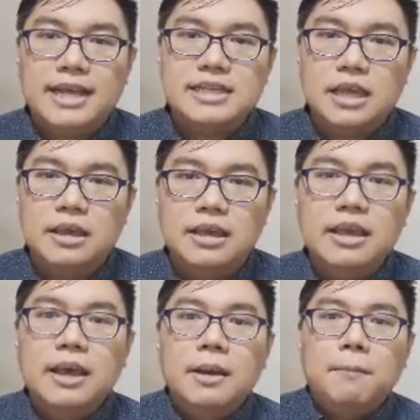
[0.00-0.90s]
as a
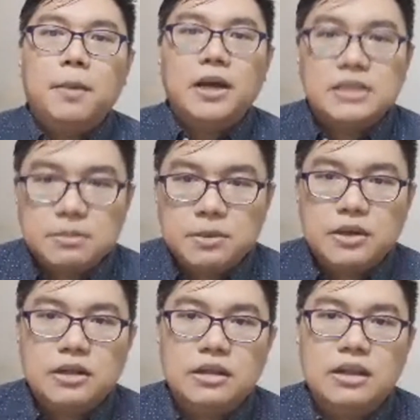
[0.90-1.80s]

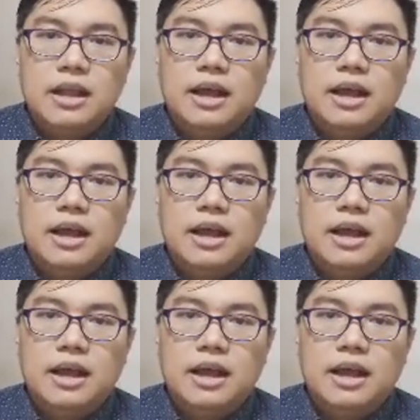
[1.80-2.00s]
possible